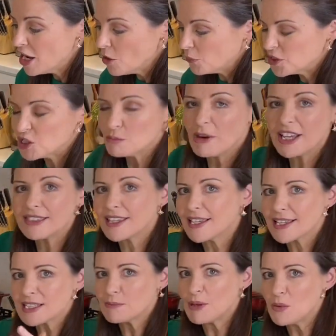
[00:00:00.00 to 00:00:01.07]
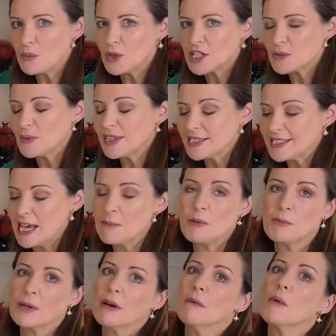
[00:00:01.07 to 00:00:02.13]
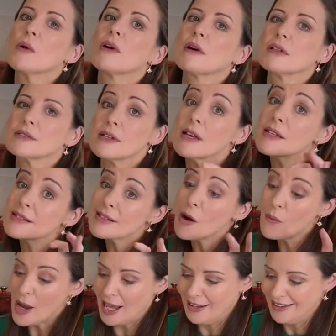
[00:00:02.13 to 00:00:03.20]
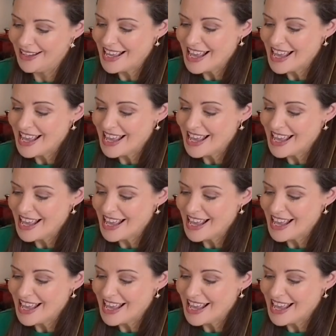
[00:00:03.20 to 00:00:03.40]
which you might think is a bit weird with the salmon, but it works so well.